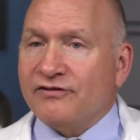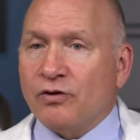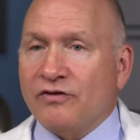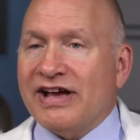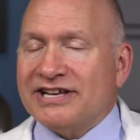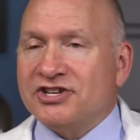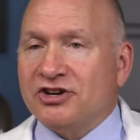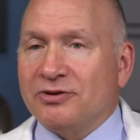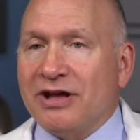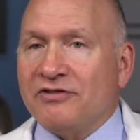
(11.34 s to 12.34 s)
for
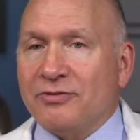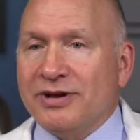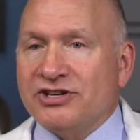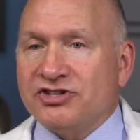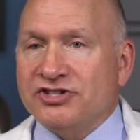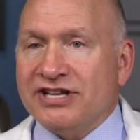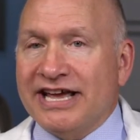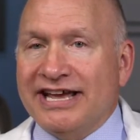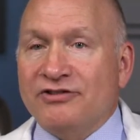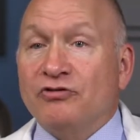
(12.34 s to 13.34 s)
vascular malformations
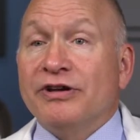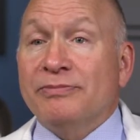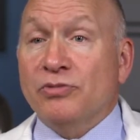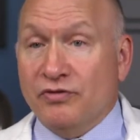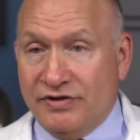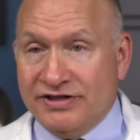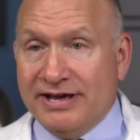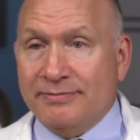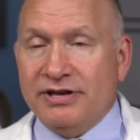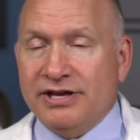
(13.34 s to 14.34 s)
and removing
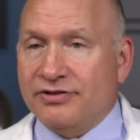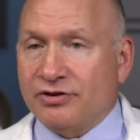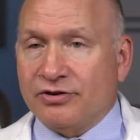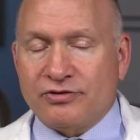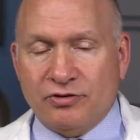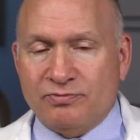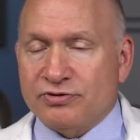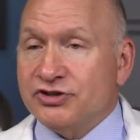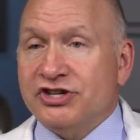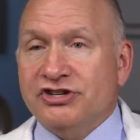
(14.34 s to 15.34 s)
them, either through
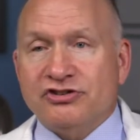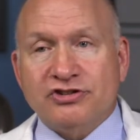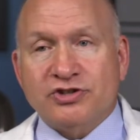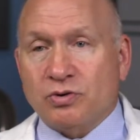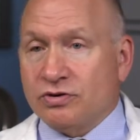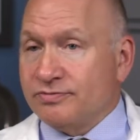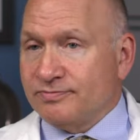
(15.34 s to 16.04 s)
procedures or